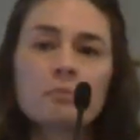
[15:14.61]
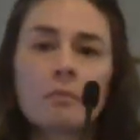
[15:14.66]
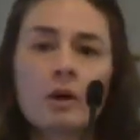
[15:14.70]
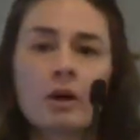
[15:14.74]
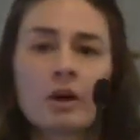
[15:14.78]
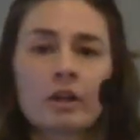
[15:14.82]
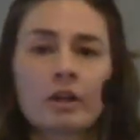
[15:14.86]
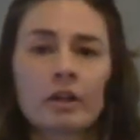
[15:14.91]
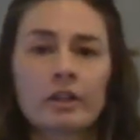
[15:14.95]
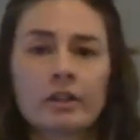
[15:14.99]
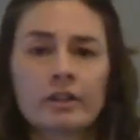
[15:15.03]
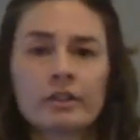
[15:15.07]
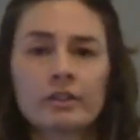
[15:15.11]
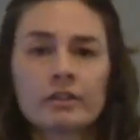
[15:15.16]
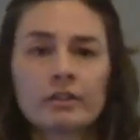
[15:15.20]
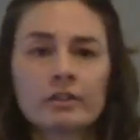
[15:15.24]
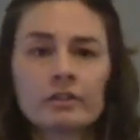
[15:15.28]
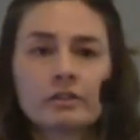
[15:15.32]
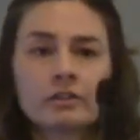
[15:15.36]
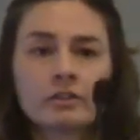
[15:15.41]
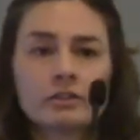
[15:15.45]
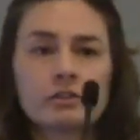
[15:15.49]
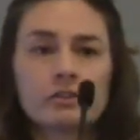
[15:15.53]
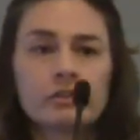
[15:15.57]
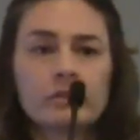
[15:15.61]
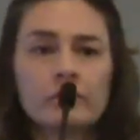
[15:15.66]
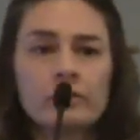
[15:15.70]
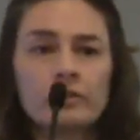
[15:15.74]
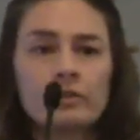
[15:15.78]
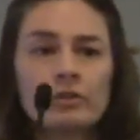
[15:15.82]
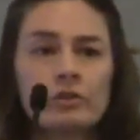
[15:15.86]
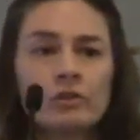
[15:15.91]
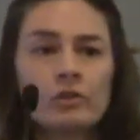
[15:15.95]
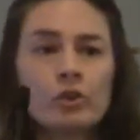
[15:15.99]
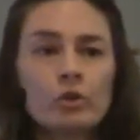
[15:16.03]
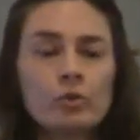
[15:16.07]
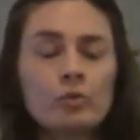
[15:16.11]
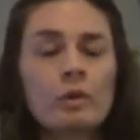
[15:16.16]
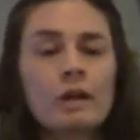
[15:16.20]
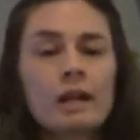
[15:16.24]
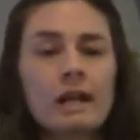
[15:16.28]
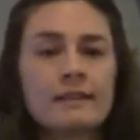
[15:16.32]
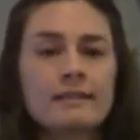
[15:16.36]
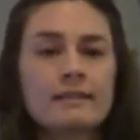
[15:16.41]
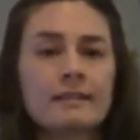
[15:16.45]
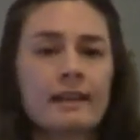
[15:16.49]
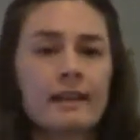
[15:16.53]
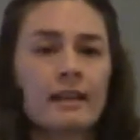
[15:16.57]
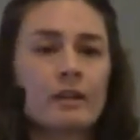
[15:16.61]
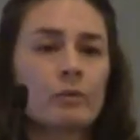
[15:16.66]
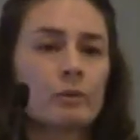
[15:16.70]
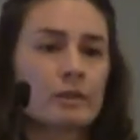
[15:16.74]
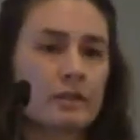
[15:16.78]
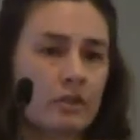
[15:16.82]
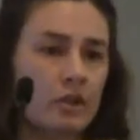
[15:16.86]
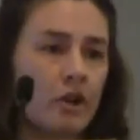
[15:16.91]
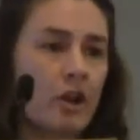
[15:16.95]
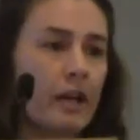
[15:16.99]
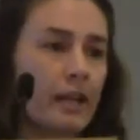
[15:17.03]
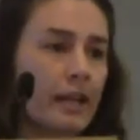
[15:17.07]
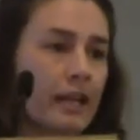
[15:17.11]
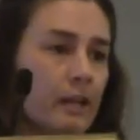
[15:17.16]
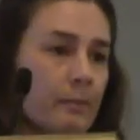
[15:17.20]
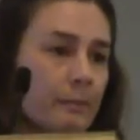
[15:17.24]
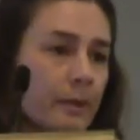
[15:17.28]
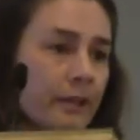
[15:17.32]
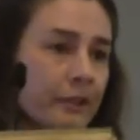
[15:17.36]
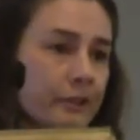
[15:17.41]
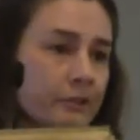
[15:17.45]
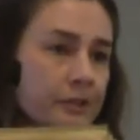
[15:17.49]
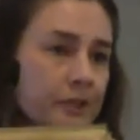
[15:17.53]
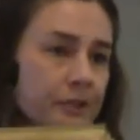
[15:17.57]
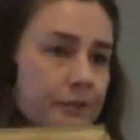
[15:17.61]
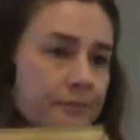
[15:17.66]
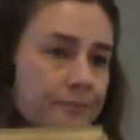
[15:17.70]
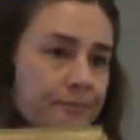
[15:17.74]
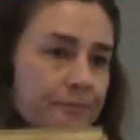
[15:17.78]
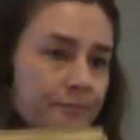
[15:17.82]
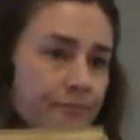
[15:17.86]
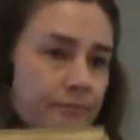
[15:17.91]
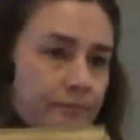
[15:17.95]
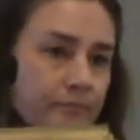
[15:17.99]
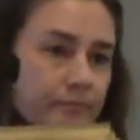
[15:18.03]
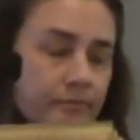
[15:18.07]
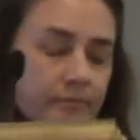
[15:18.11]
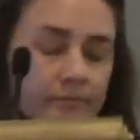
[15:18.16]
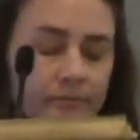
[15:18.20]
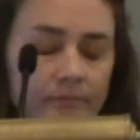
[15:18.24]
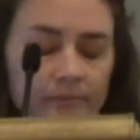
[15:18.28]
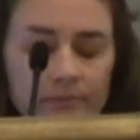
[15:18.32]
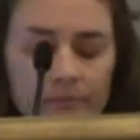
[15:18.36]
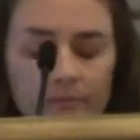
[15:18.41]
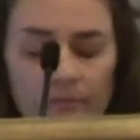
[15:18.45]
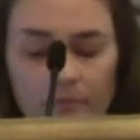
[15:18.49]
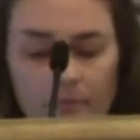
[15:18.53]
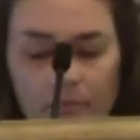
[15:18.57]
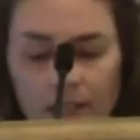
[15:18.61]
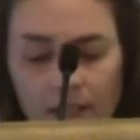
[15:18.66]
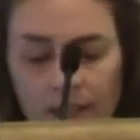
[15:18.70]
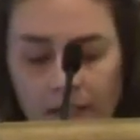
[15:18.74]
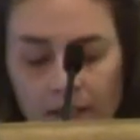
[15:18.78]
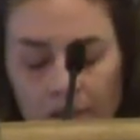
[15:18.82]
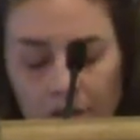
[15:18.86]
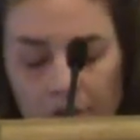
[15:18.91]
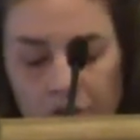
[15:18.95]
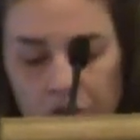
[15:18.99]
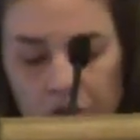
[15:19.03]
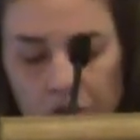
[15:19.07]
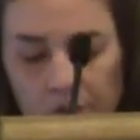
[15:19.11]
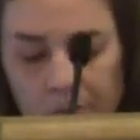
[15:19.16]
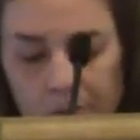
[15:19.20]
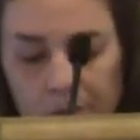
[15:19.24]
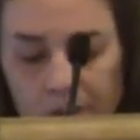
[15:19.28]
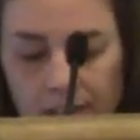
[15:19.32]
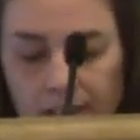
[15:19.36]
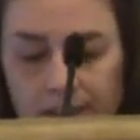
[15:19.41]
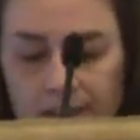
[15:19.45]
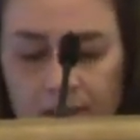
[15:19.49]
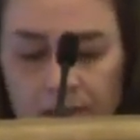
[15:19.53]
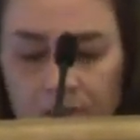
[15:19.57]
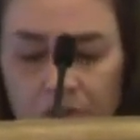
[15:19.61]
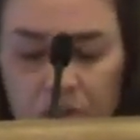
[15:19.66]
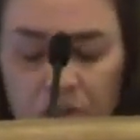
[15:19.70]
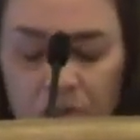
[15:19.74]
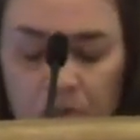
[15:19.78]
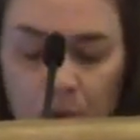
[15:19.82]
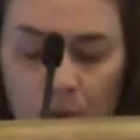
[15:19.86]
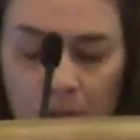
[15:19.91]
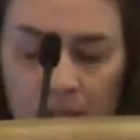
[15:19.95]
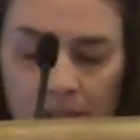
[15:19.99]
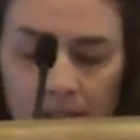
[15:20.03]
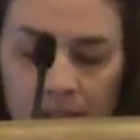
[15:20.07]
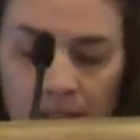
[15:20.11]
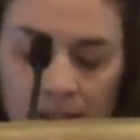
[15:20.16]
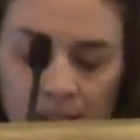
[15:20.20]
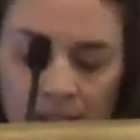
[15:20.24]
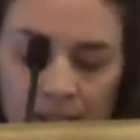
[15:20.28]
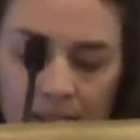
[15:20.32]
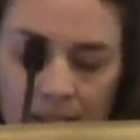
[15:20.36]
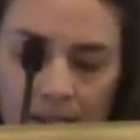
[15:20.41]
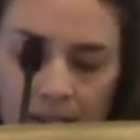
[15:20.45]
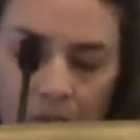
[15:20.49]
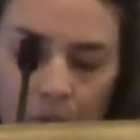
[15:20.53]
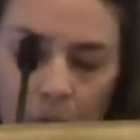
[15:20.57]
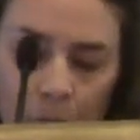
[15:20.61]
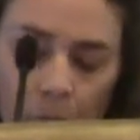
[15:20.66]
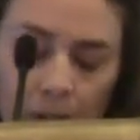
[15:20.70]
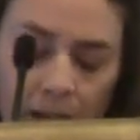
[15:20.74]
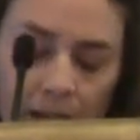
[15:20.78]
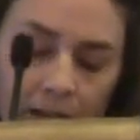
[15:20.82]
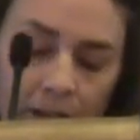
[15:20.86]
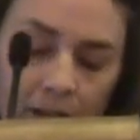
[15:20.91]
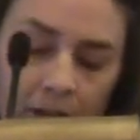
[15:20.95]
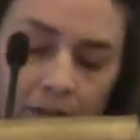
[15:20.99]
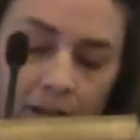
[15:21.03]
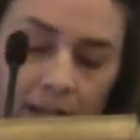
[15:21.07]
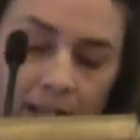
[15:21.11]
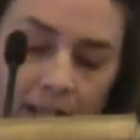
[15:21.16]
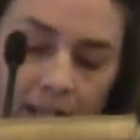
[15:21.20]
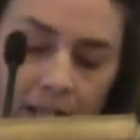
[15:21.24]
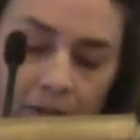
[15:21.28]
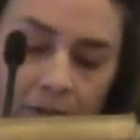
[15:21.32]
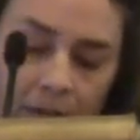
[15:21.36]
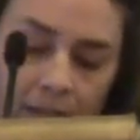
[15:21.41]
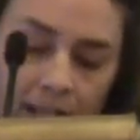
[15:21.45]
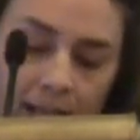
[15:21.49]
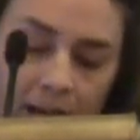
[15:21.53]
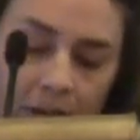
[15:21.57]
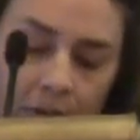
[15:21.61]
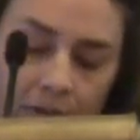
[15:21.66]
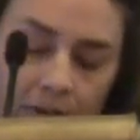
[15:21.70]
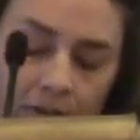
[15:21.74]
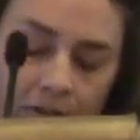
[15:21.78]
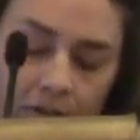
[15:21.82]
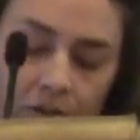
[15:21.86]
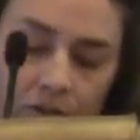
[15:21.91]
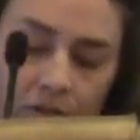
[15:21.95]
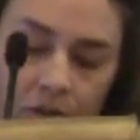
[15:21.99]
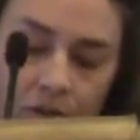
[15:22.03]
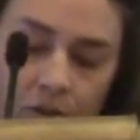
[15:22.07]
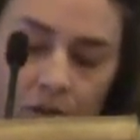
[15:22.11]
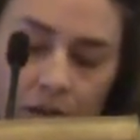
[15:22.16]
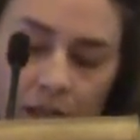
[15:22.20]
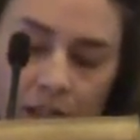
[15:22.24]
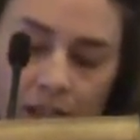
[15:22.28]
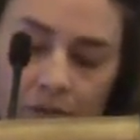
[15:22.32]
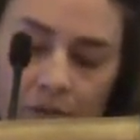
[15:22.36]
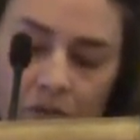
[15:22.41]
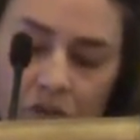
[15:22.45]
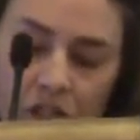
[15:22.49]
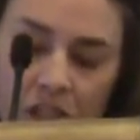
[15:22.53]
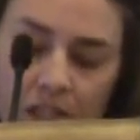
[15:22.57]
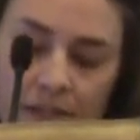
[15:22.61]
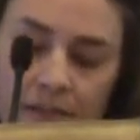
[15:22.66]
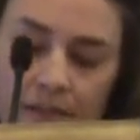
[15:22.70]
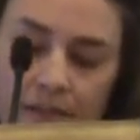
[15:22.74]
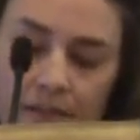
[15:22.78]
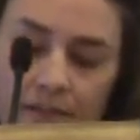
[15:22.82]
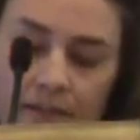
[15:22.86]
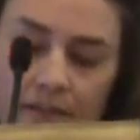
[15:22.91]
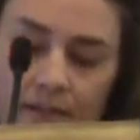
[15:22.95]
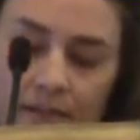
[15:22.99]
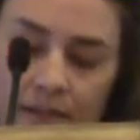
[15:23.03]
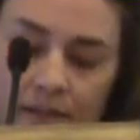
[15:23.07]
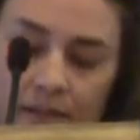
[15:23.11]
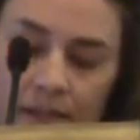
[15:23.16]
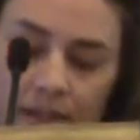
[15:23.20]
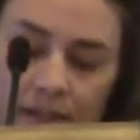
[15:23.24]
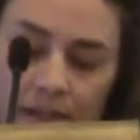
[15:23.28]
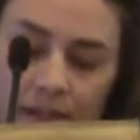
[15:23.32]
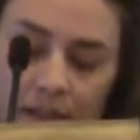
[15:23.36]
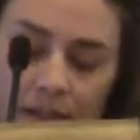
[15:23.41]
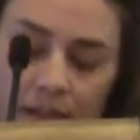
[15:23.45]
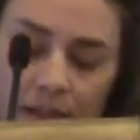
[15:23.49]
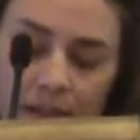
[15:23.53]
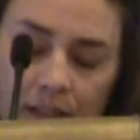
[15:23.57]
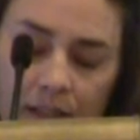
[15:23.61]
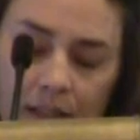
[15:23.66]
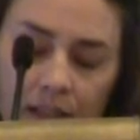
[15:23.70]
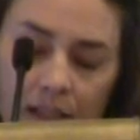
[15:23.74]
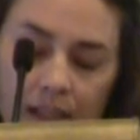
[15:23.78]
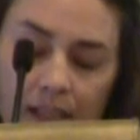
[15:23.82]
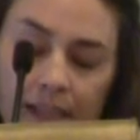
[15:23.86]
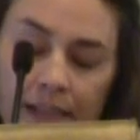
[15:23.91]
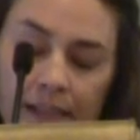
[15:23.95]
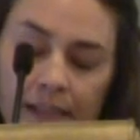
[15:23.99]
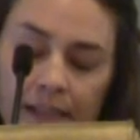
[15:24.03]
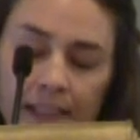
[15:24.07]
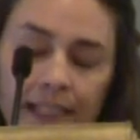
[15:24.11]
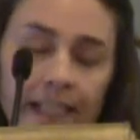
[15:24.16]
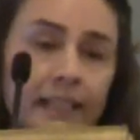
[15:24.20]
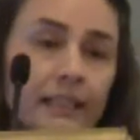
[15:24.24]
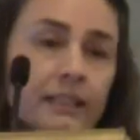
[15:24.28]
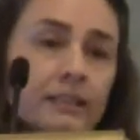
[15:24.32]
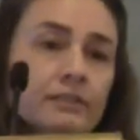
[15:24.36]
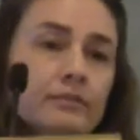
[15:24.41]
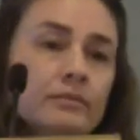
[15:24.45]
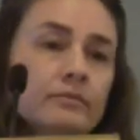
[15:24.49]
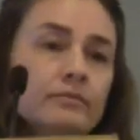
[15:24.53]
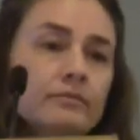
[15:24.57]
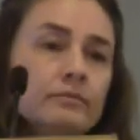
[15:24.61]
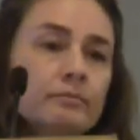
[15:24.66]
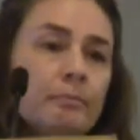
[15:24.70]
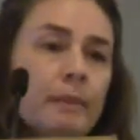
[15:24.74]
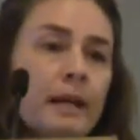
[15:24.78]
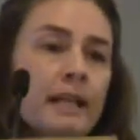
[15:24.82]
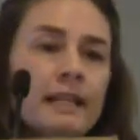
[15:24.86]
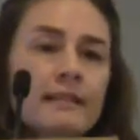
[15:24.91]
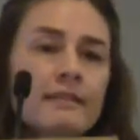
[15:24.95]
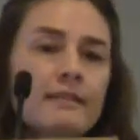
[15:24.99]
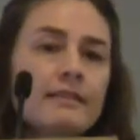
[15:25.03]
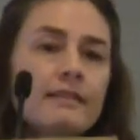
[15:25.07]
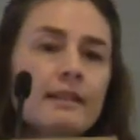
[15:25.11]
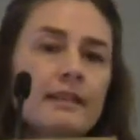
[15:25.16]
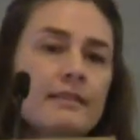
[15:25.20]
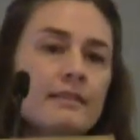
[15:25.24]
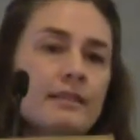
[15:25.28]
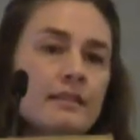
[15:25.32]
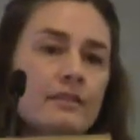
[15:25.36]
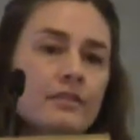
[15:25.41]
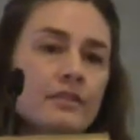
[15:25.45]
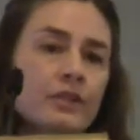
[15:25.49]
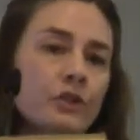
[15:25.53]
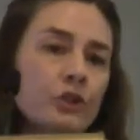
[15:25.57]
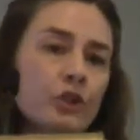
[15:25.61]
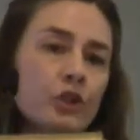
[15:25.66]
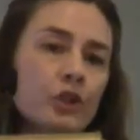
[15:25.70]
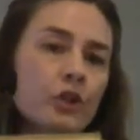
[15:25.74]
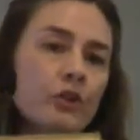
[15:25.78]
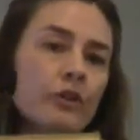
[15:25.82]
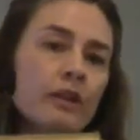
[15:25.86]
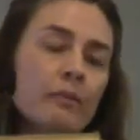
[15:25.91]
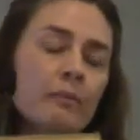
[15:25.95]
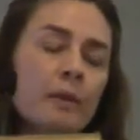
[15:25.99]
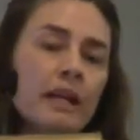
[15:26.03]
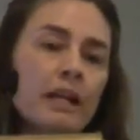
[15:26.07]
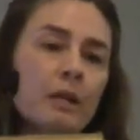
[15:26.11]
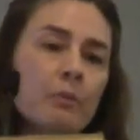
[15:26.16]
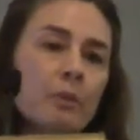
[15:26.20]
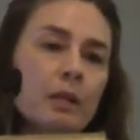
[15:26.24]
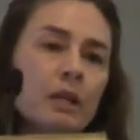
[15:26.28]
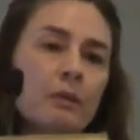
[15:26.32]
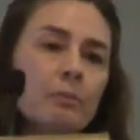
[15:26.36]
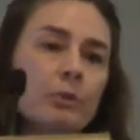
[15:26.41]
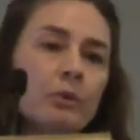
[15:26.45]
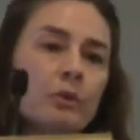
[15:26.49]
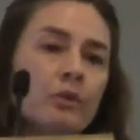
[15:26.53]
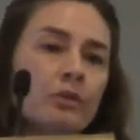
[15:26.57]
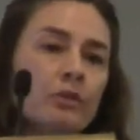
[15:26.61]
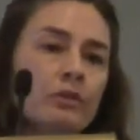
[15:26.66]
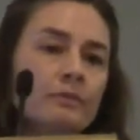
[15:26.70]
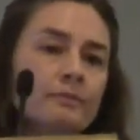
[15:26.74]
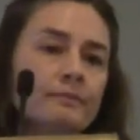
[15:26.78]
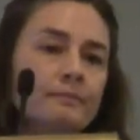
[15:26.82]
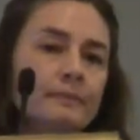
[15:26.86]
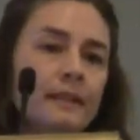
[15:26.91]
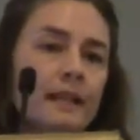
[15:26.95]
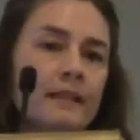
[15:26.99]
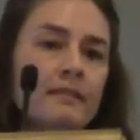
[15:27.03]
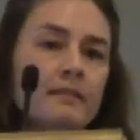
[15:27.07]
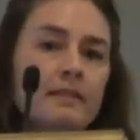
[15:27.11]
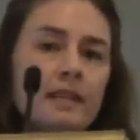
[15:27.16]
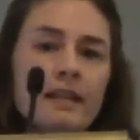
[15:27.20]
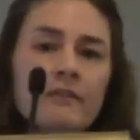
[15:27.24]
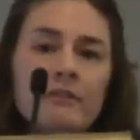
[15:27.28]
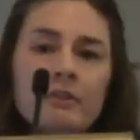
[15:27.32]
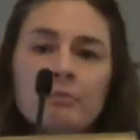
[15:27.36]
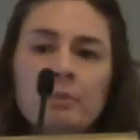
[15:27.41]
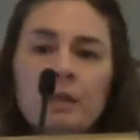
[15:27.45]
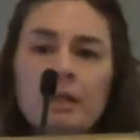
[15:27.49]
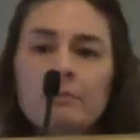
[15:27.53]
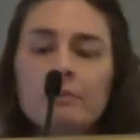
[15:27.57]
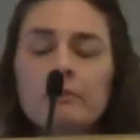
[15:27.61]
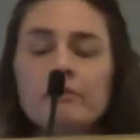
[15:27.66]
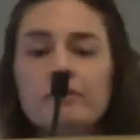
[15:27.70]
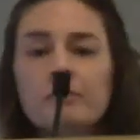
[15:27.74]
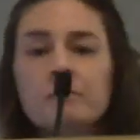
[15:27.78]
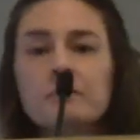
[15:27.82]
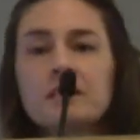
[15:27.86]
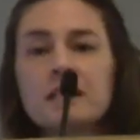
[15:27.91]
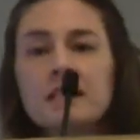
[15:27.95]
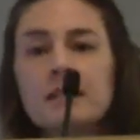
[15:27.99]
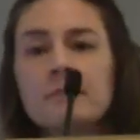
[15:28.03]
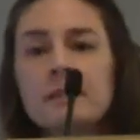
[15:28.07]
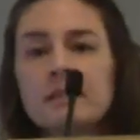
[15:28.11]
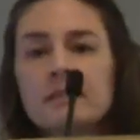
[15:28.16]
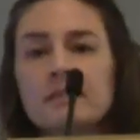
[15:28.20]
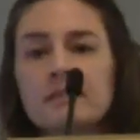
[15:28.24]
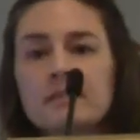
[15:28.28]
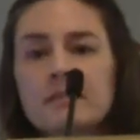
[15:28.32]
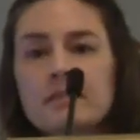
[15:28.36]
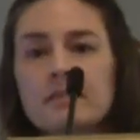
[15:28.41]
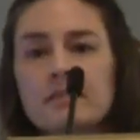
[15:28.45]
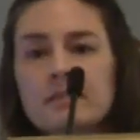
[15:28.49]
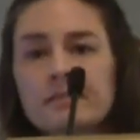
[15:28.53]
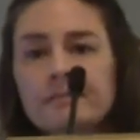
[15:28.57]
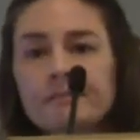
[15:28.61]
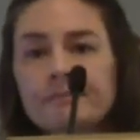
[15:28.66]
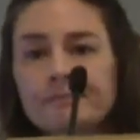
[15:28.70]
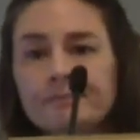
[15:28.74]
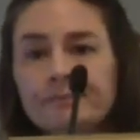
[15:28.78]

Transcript: Mark knew what Isaiah was talking about. In our scripture lesson this morning, we hear that he recounts the story of Jesus healing many diseases and curing many people and saving people from demons.